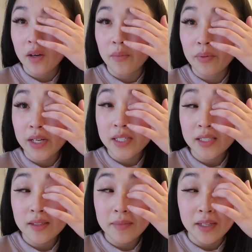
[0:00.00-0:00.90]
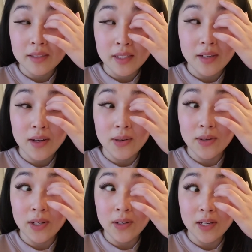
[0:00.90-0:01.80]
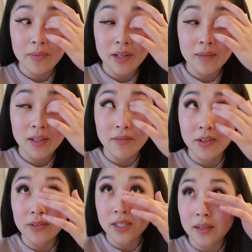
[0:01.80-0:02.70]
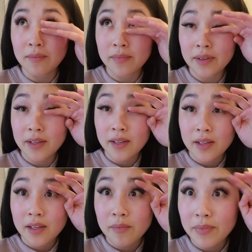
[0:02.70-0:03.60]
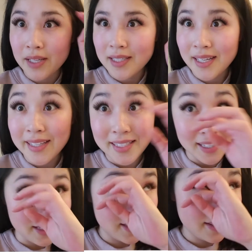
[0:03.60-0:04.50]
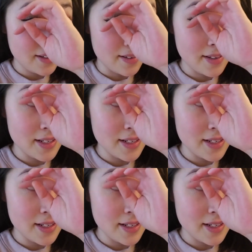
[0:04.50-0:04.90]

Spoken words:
brushed them and I was like, oh no, I probably ruined them. But I didn't. They're on.